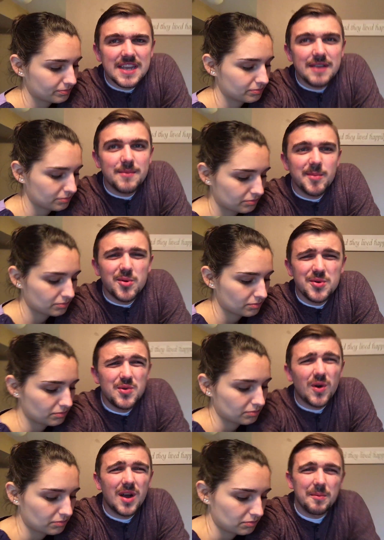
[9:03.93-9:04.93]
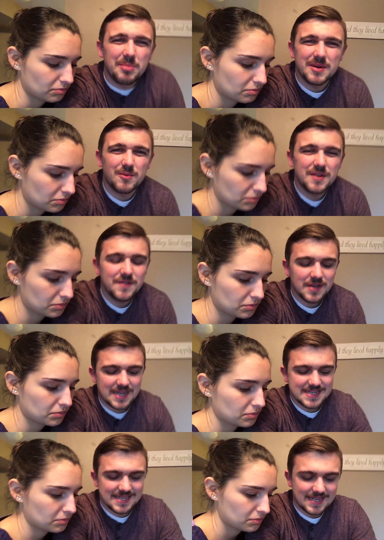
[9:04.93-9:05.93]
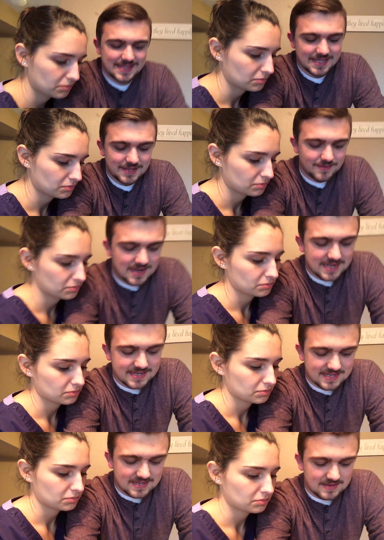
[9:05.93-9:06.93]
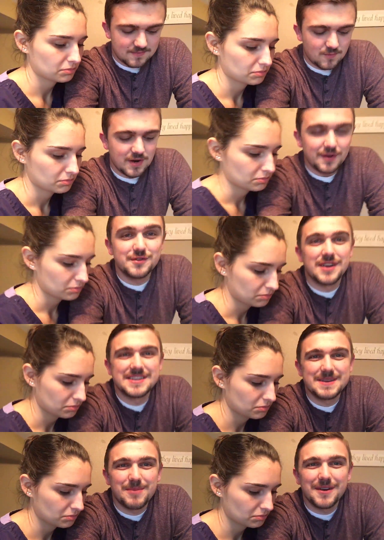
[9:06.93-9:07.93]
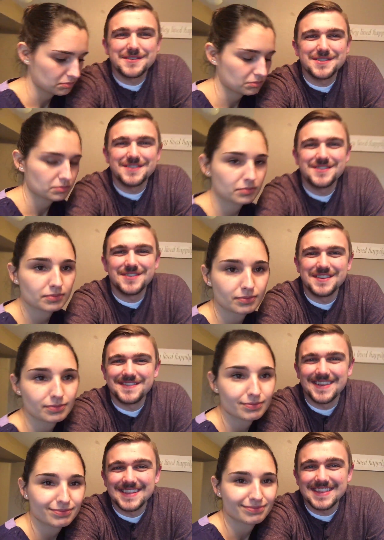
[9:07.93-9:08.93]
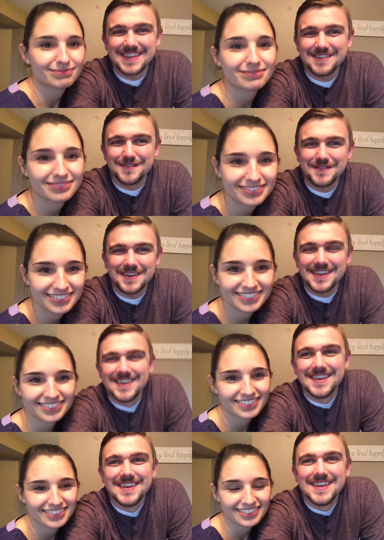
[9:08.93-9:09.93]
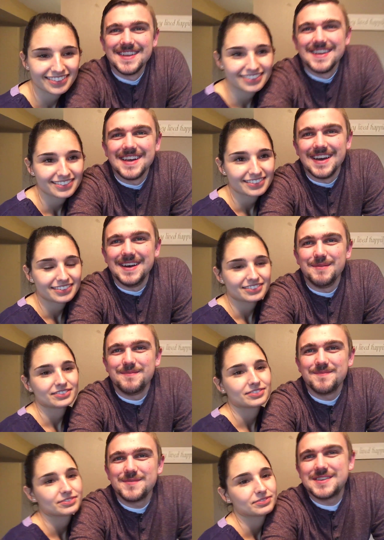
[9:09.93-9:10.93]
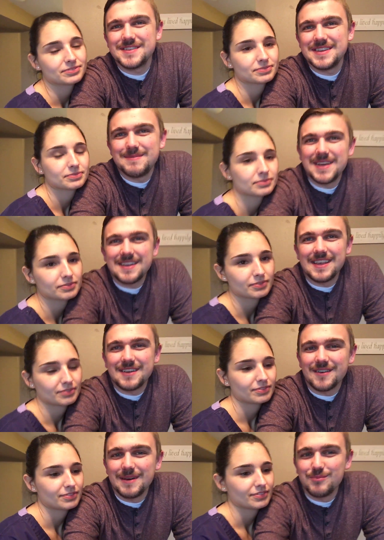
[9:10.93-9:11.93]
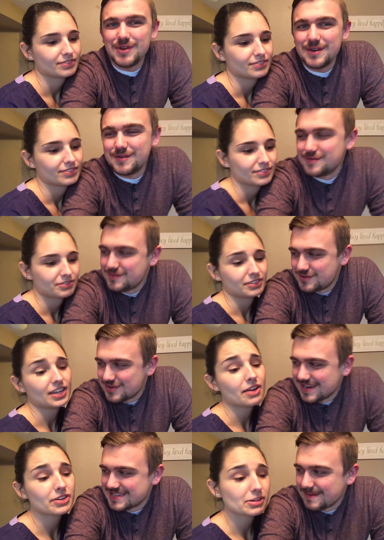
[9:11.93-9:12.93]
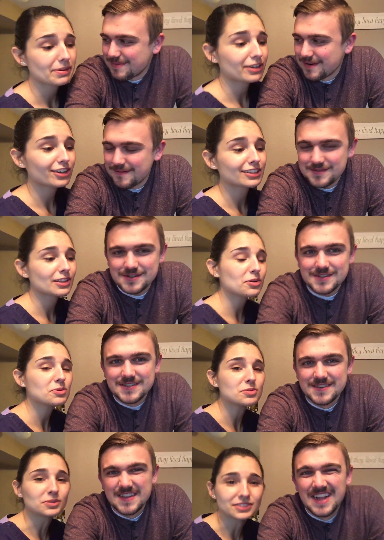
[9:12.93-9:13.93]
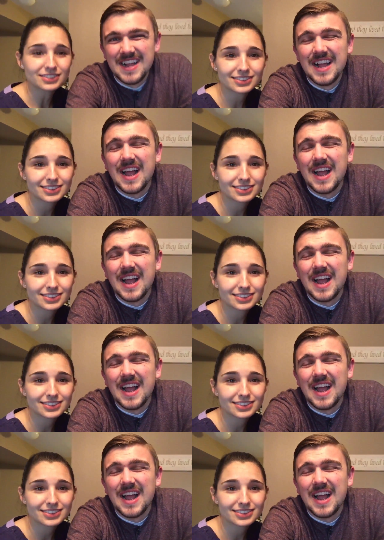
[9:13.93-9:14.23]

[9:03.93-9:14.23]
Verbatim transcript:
Speaker 1: I can't remember who you are, but one of you guys said that you guys wear your Jurassic Park shirts transfer. I think that's so funny. Um, we still need to make like our embryo Jurassic no, you Park make our clothes.